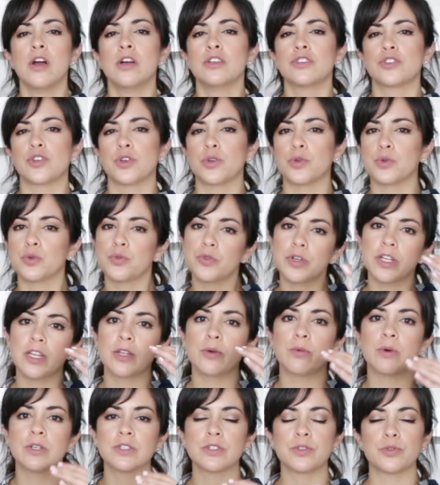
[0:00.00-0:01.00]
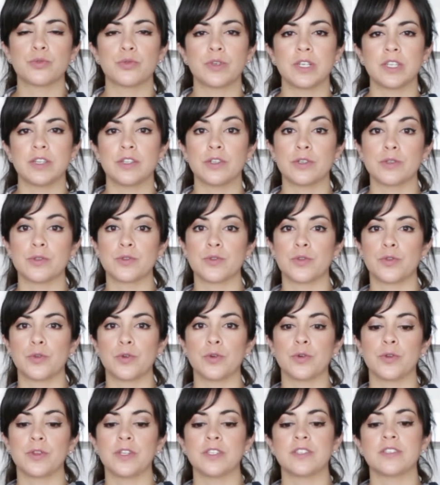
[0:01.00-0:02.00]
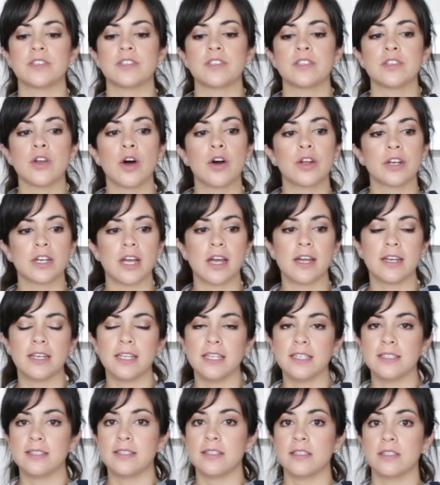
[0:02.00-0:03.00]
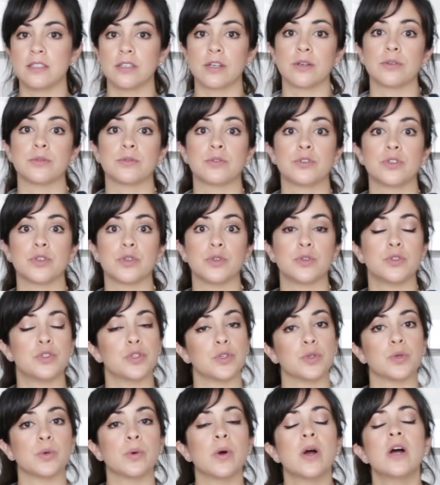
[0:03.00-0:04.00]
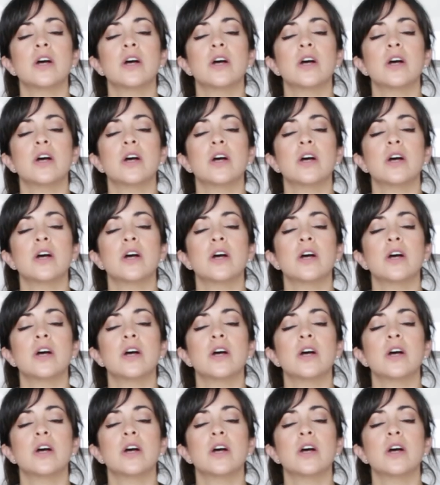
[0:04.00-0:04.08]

So you really want to read those through. This is not an easy dough to do,